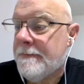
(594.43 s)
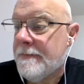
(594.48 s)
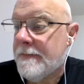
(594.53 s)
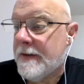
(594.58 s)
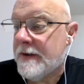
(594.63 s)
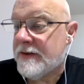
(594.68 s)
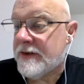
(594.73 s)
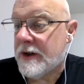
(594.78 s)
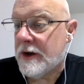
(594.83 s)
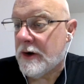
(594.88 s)

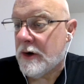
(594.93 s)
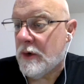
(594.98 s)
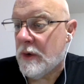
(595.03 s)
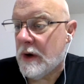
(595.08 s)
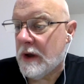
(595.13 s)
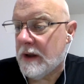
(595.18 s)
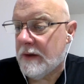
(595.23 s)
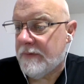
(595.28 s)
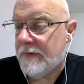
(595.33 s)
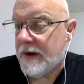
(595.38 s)
that's going to
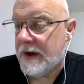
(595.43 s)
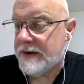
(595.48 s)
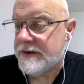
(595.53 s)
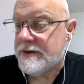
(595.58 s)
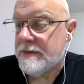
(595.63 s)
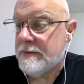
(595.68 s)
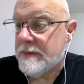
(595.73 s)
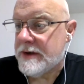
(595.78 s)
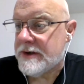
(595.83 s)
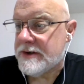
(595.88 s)
qualify as
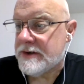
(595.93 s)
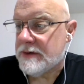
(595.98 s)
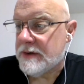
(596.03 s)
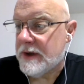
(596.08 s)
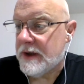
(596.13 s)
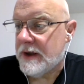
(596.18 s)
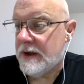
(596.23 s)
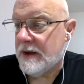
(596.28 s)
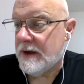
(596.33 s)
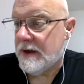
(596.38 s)
a
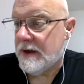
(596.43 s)
mystery.